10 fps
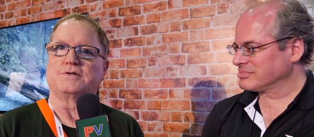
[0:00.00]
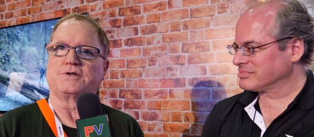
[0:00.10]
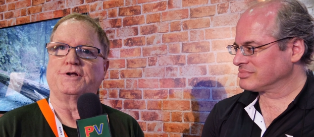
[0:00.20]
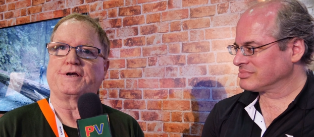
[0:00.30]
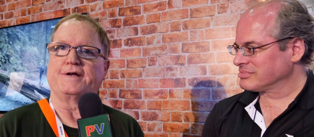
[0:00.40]

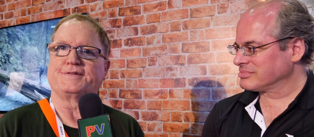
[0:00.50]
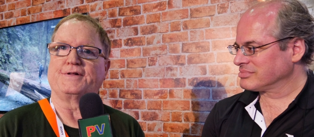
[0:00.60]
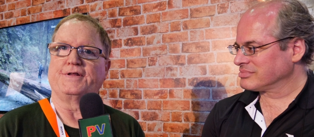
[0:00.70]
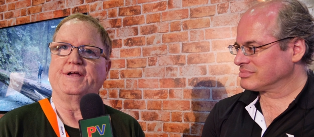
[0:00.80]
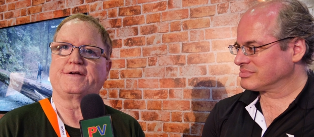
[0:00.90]
Speaker 1: Click
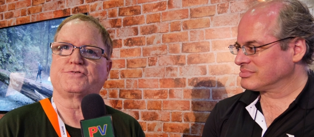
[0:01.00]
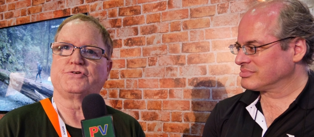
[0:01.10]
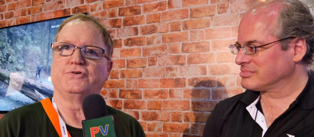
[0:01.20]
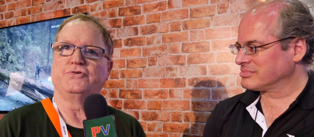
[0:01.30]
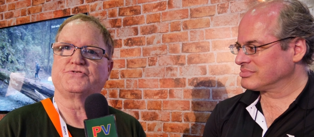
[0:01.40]
the link
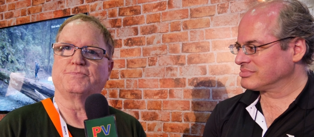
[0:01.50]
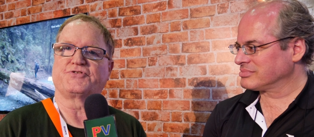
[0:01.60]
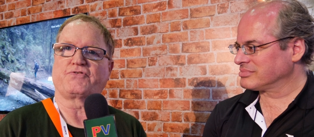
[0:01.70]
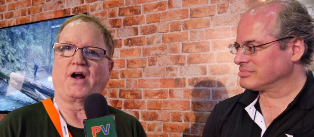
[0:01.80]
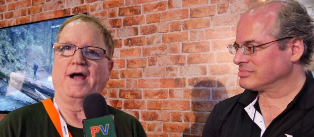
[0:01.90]
to
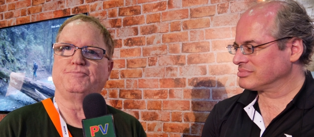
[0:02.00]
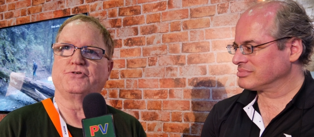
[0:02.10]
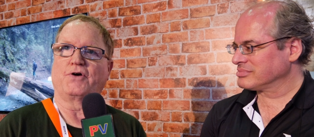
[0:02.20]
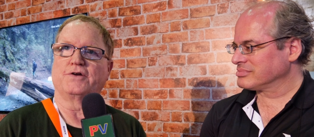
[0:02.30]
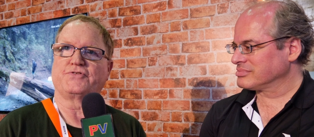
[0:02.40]
subscribe
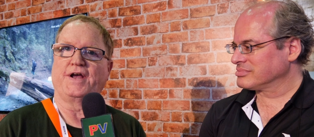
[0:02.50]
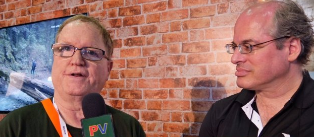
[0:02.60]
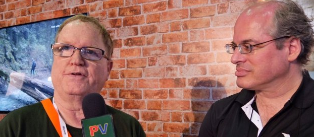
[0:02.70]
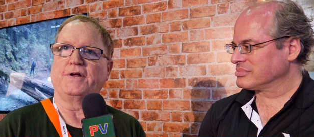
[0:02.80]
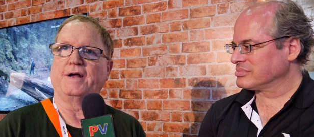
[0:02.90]
to our
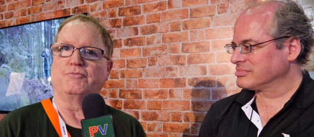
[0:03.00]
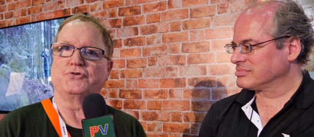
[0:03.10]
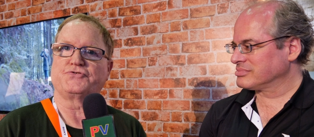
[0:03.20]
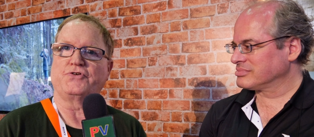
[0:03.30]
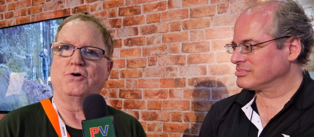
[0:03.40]
channel, and
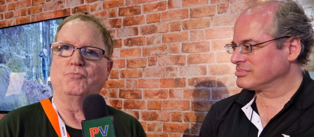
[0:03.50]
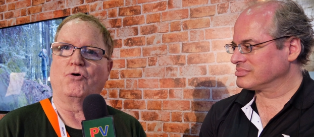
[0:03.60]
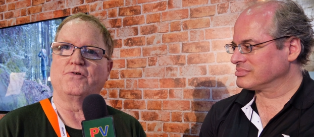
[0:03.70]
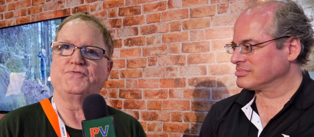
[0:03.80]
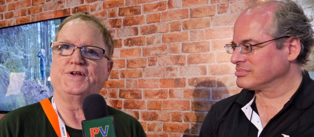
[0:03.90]
we'll show
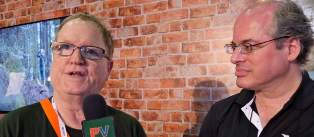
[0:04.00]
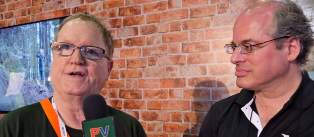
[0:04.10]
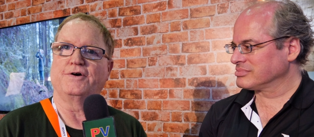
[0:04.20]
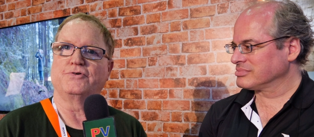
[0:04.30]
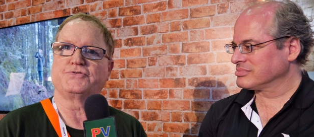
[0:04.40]
more
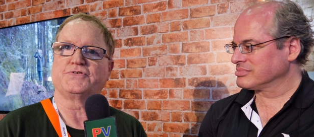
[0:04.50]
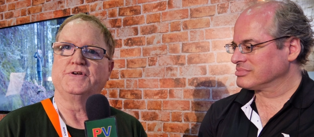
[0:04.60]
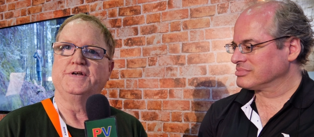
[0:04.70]
videos